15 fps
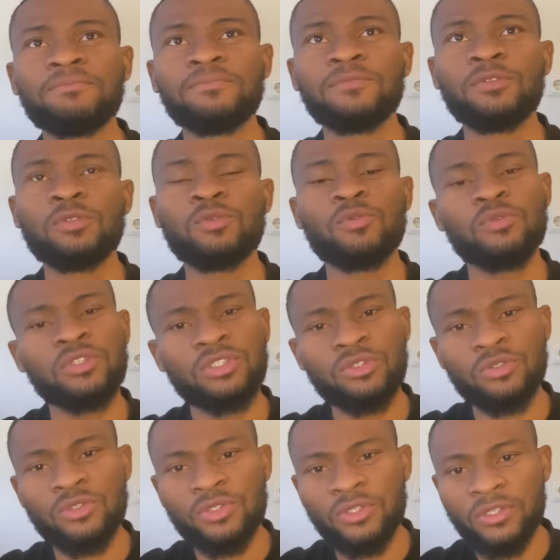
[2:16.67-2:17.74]
you wish to
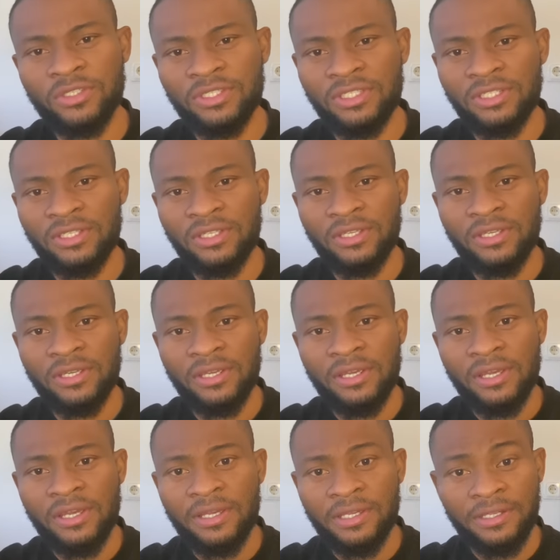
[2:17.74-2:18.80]
study
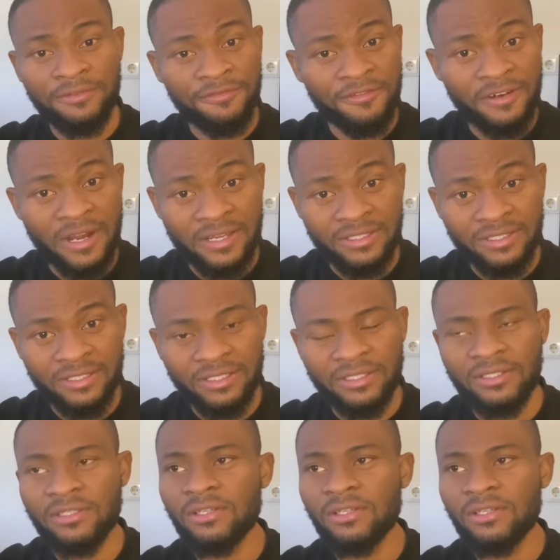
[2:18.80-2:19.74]
in France,